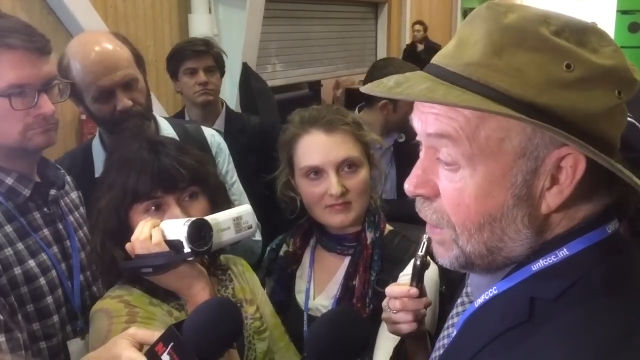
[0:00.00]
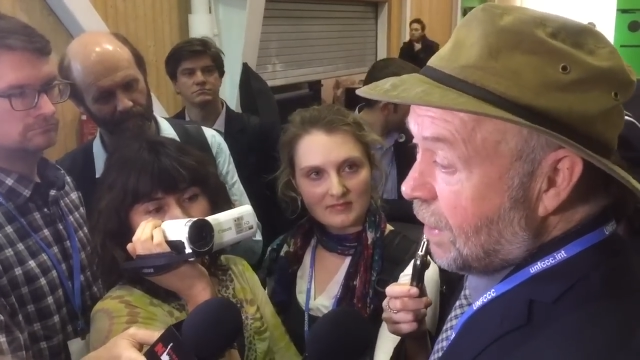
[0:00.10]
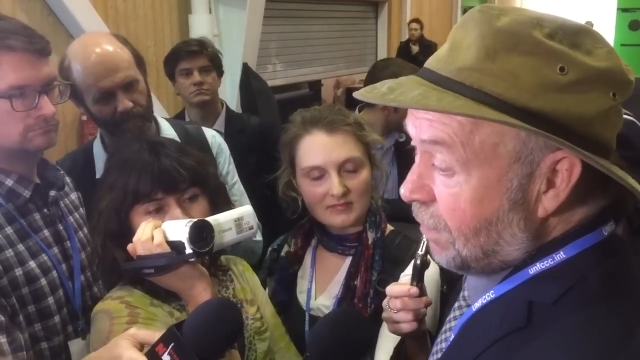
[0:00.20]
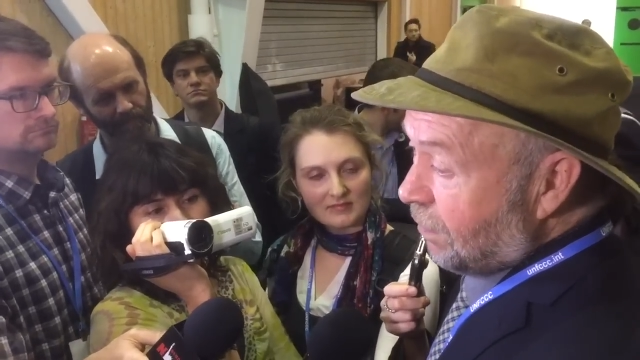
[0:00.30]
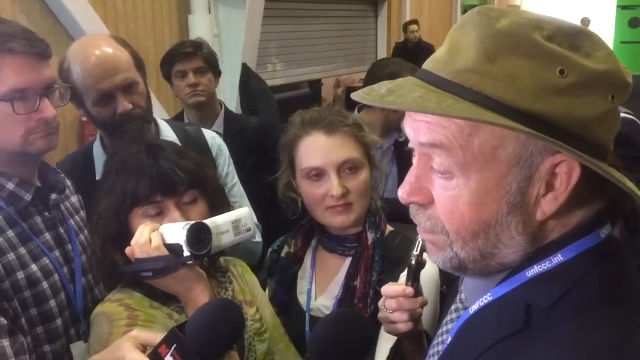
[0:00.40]
Speaker 1: we
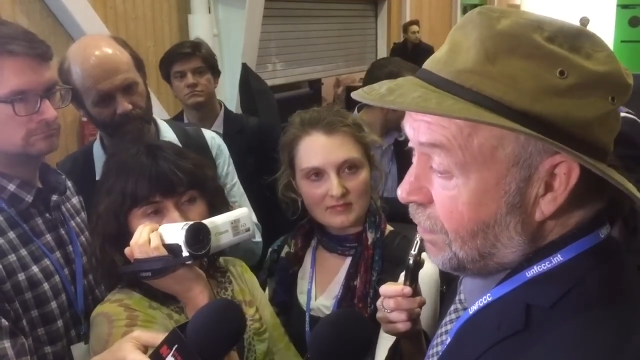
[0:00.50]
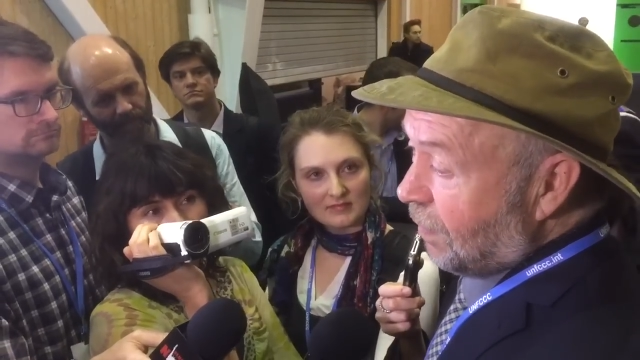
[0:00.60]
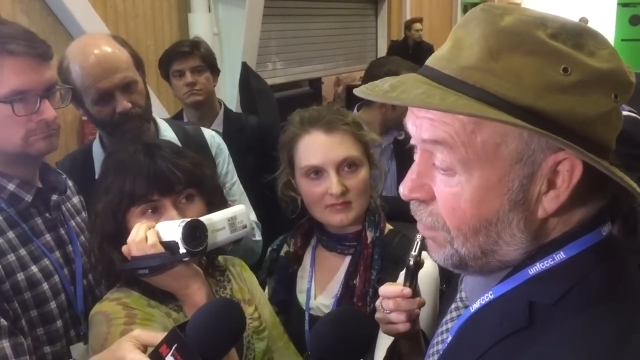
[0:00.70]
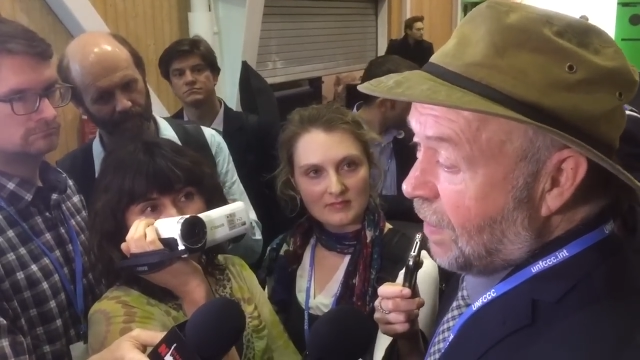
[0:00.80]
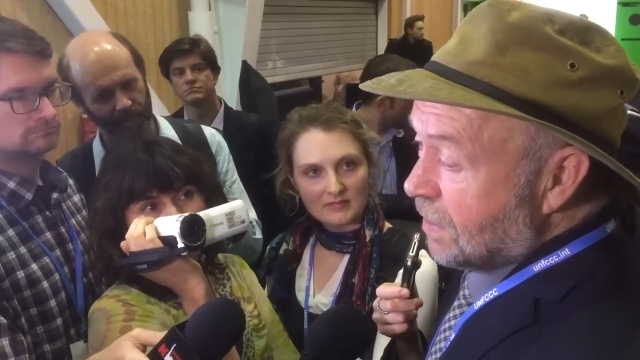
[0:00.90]
have
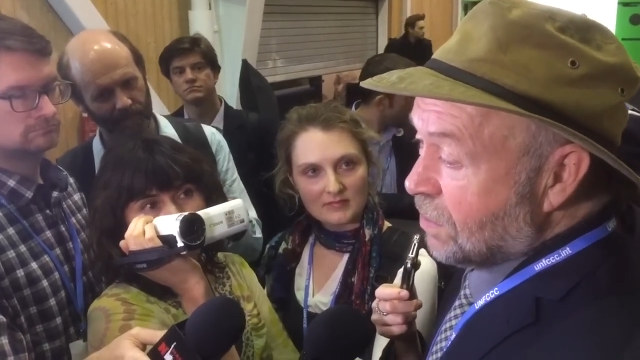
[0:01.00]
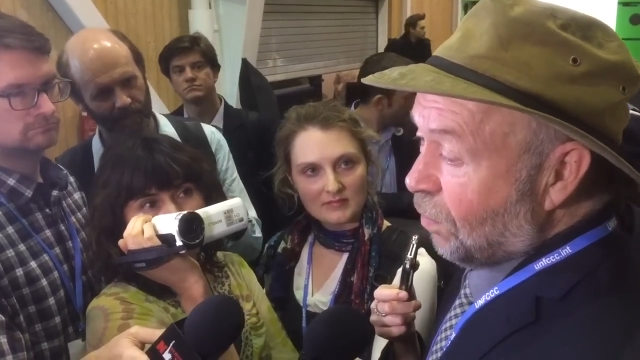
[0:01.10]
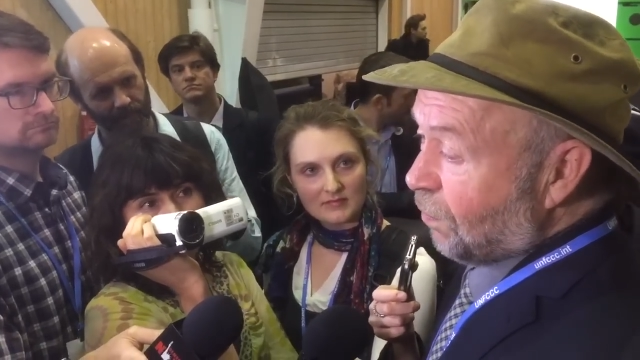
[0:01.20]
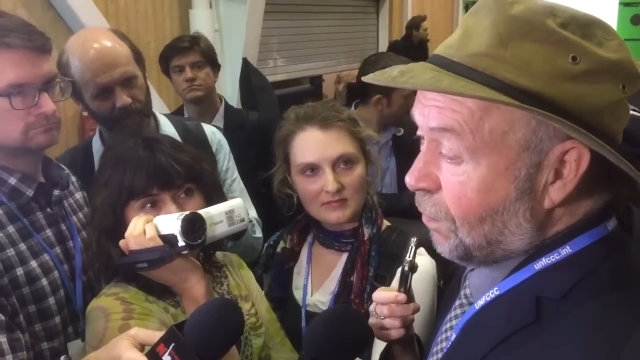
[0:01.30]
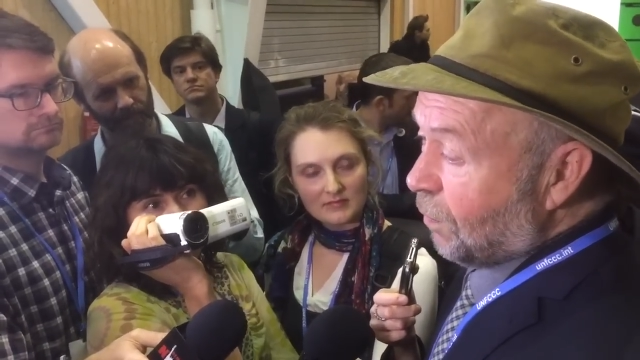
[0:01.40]

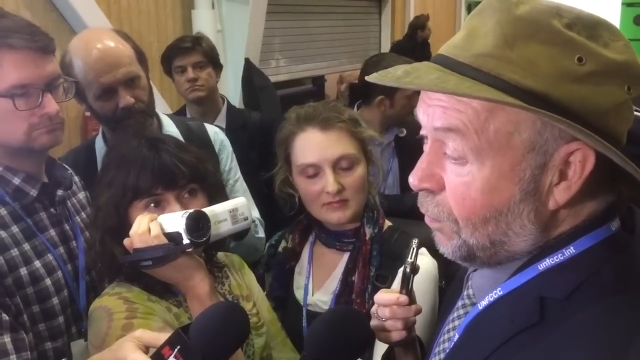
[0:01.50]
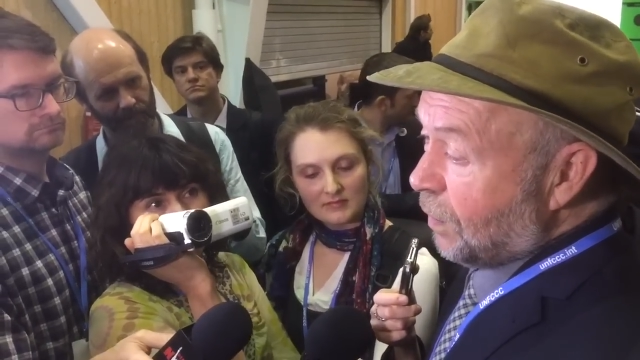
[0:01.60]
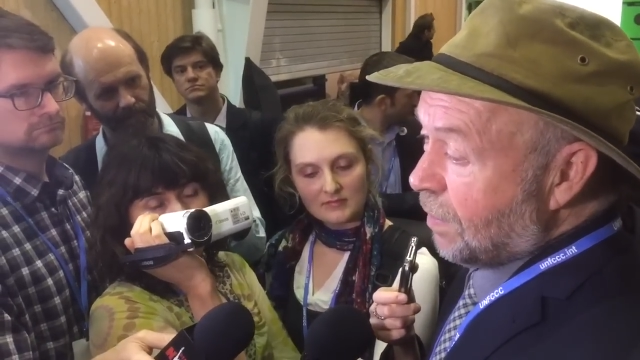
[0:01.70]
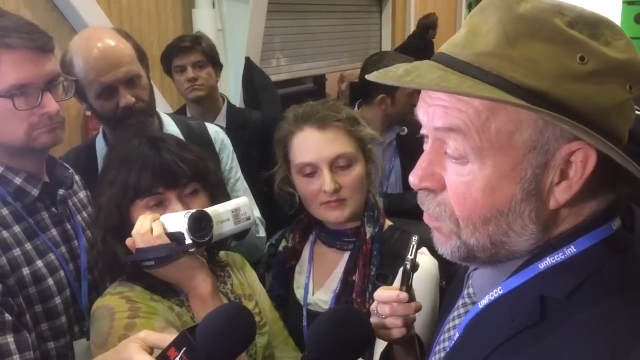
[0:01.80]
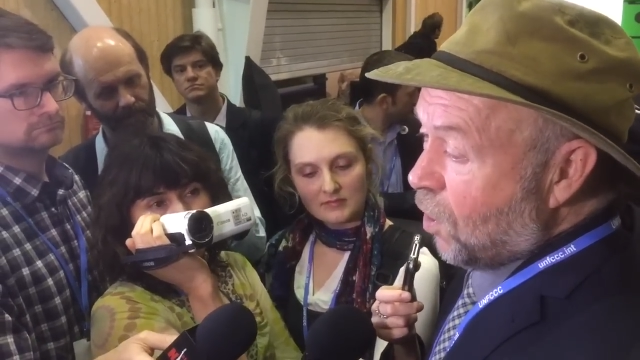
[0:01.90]
fossil,
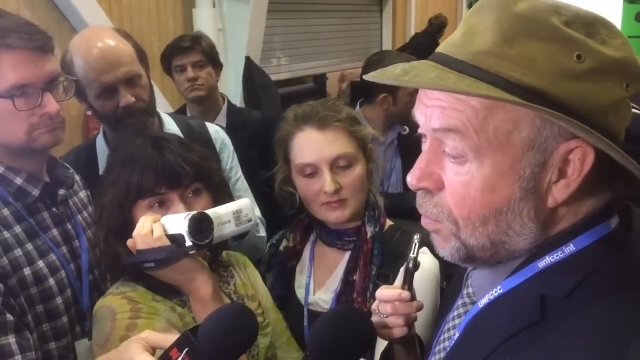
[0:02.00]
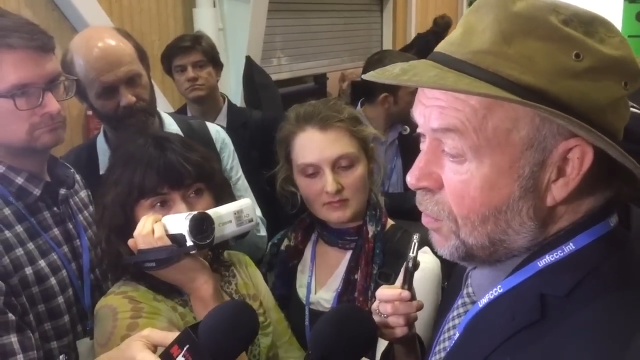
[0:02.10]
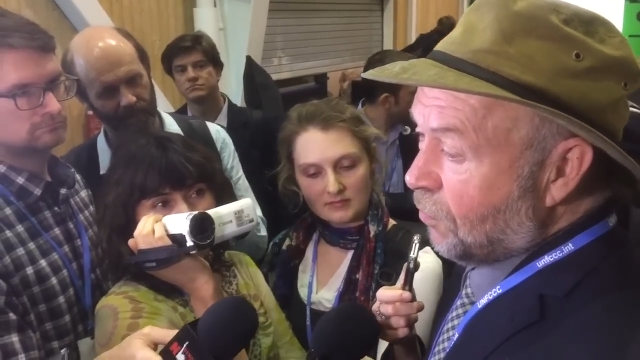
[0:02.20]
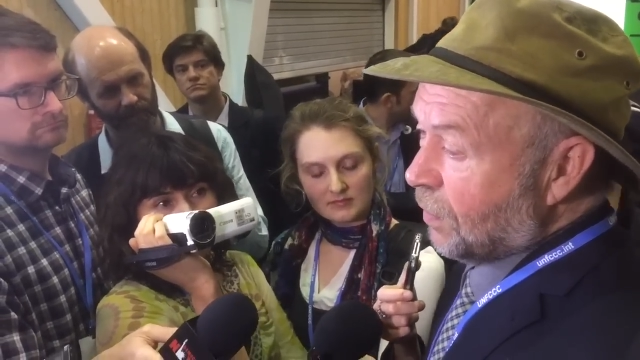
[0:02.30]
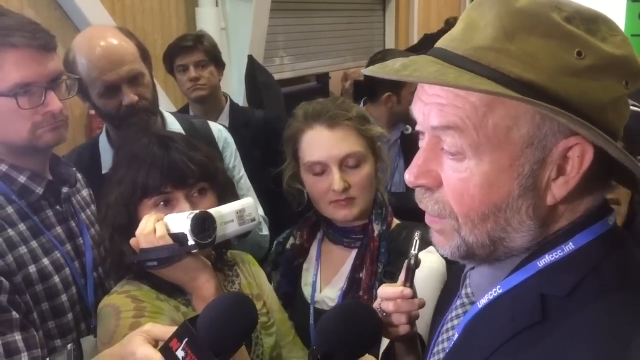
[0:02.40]
we have
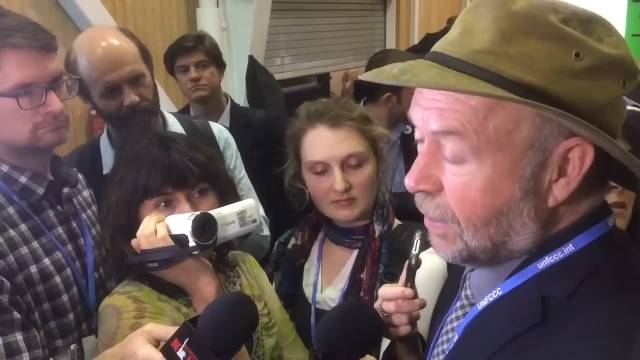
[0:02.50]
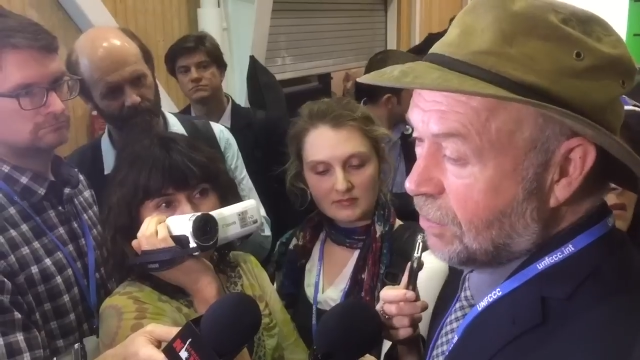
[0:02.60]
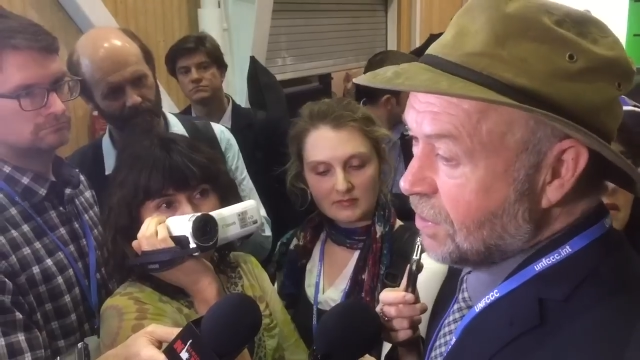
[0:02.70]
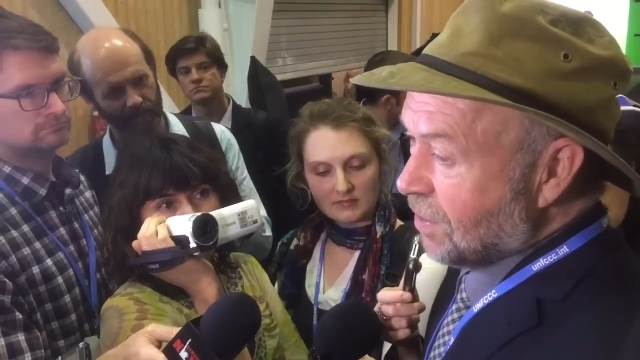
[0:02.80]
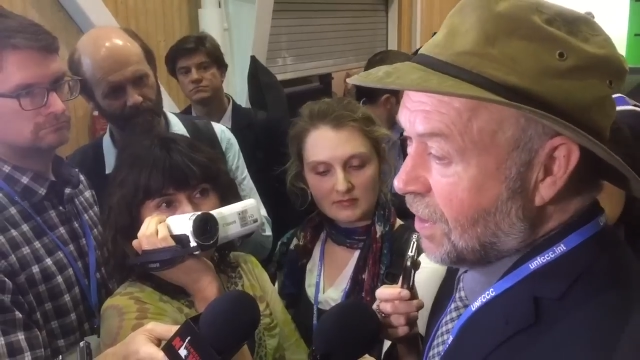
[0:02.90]
carbon-free
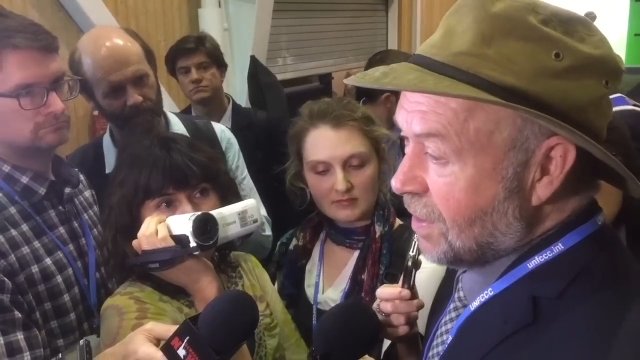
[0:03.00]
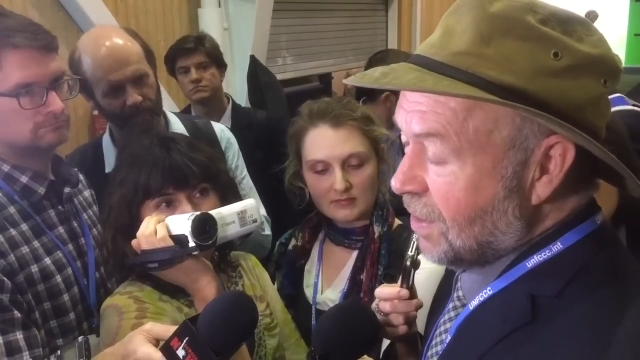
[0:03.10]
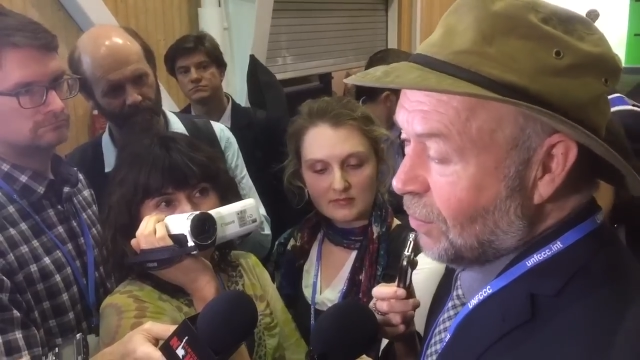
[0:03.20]
electricity,